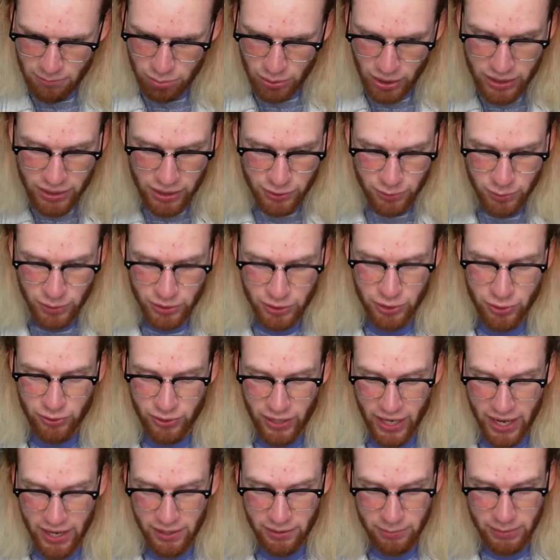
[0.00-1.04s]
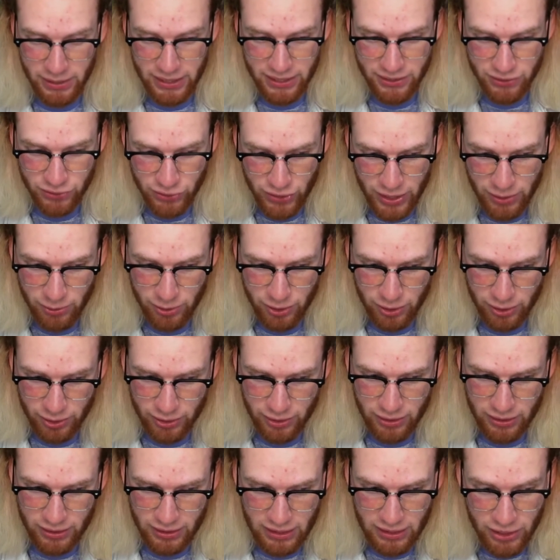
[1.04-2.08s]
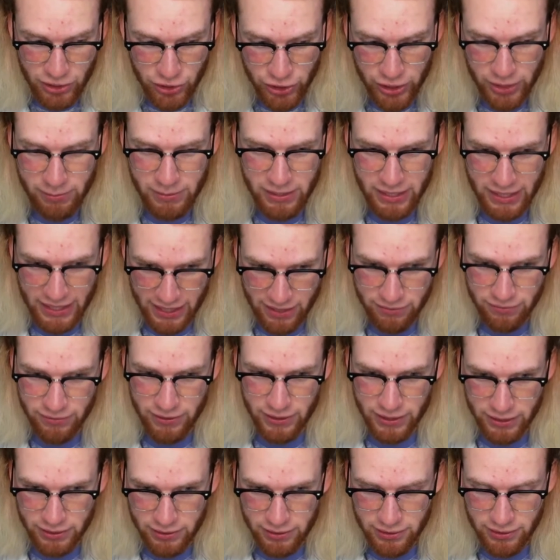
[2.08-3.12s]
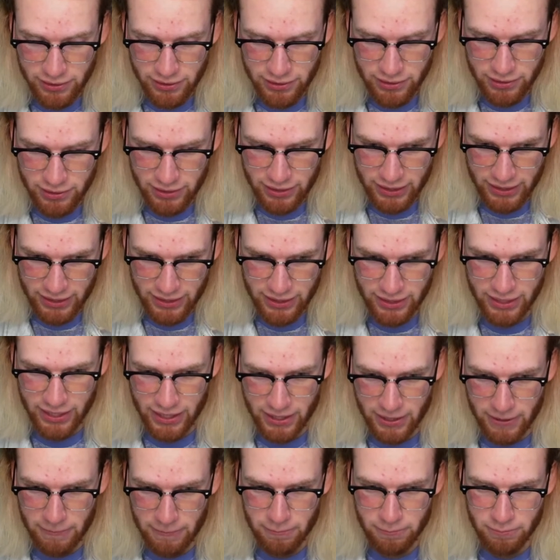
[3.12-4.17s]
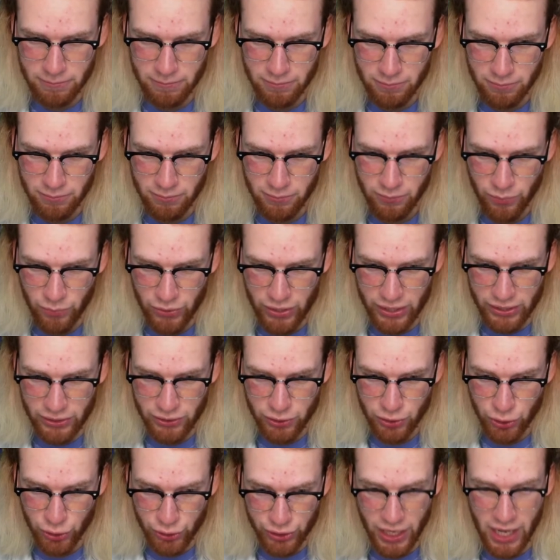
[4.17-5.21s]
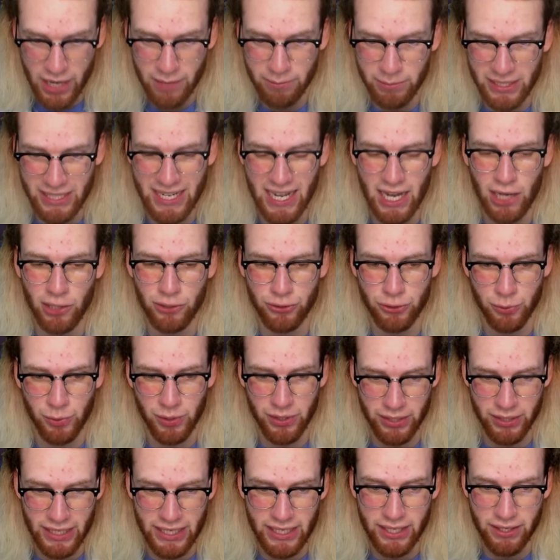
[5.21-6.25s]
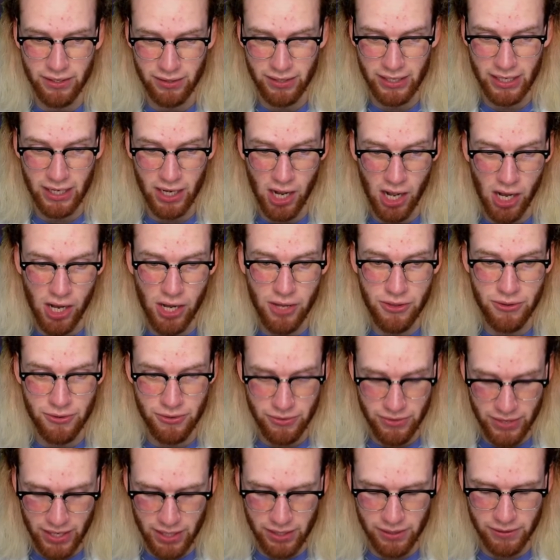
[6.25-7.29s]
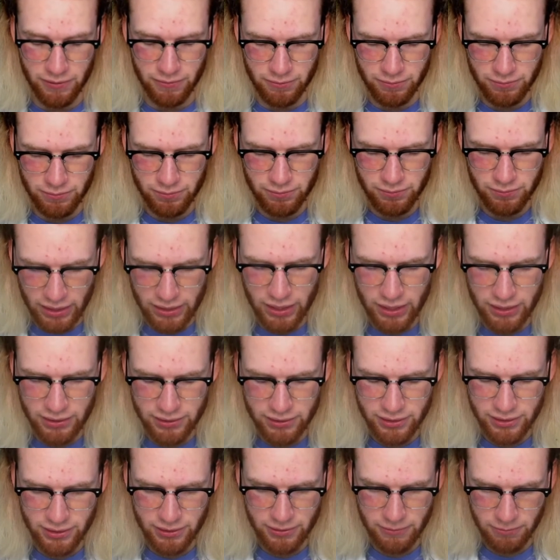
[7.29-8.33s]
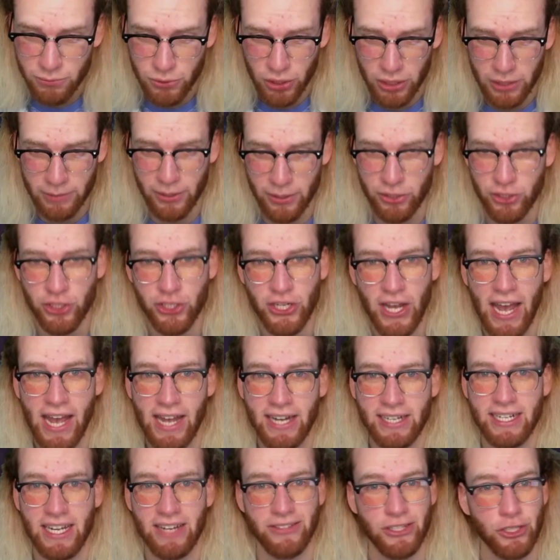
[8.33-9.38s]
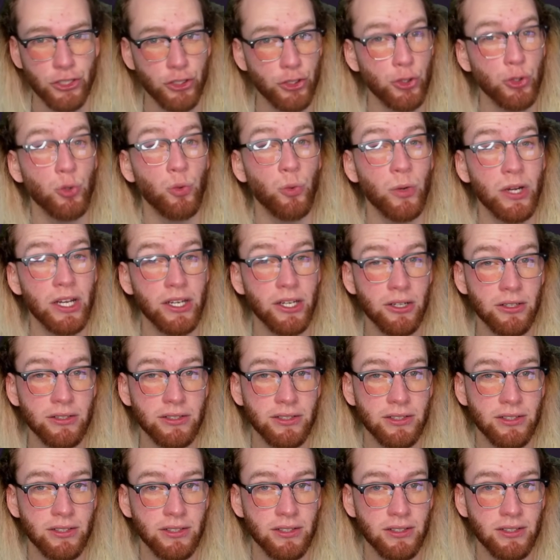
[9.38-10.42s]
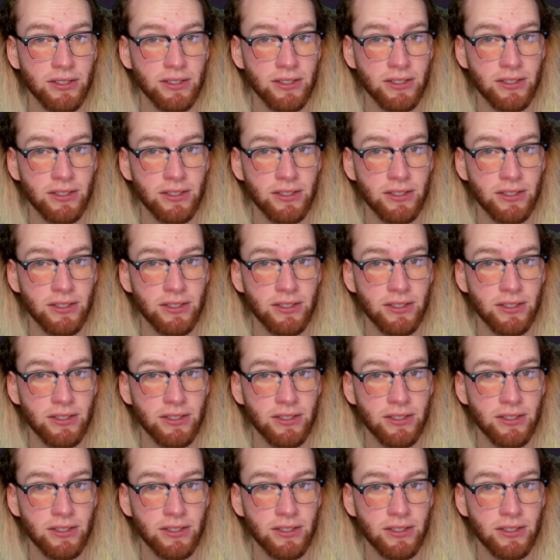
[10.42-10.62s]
Bloodlust was created because there were legitimate infinites in the game that could not be countered with anything other than Bloodlust. I'm talking about Shack having two windows